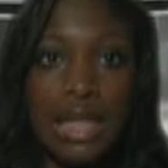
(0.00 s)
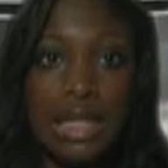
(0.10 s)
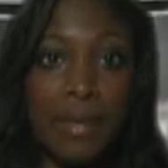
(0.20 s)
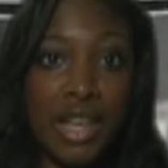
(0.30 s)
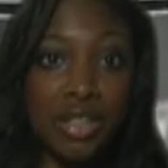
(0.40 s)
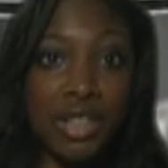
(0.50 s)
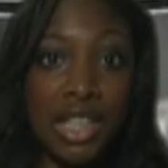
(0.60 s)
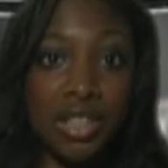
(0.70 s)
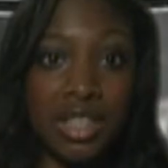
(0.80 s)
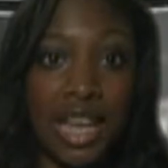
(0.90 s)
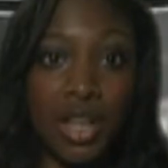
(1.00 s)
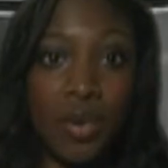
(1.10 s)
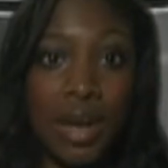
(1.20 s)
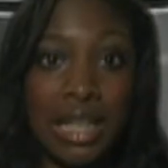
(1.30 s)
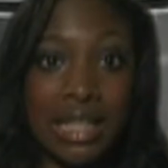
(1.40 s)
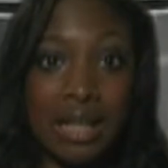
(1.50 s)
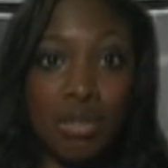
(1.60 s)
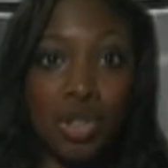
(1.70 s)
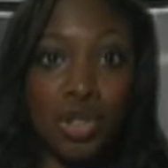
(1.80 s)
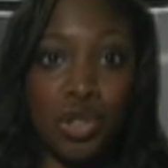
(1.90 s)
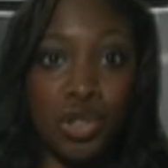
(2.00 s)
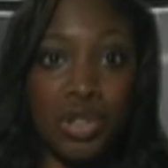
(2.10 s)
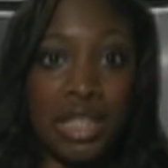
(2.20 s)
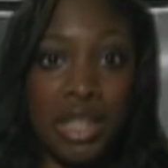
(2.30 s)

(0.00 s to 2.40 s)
Special teachers at USM's Children's